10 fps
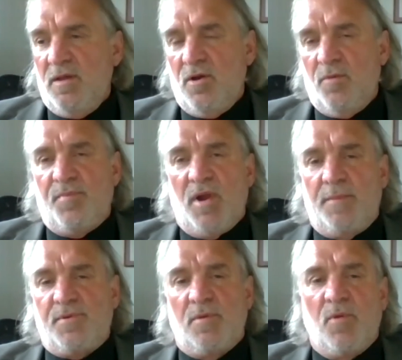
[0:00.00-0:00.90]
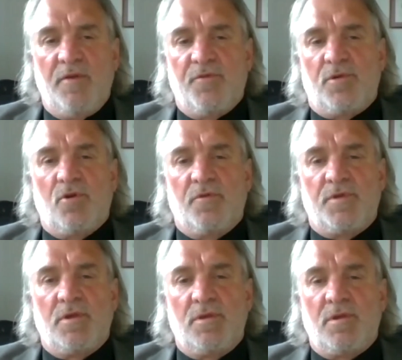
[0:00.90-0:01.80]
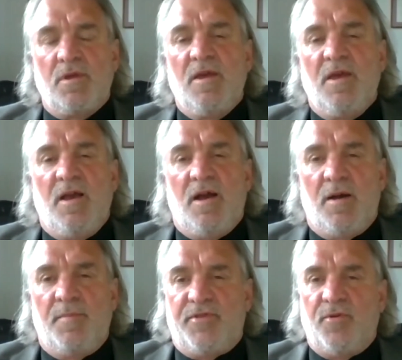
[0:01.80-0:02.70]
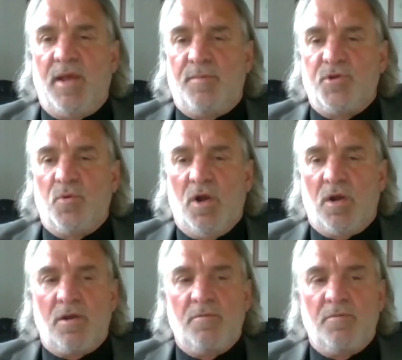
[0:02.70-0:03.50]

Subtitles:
perhaps some waiver services, but they're able to work.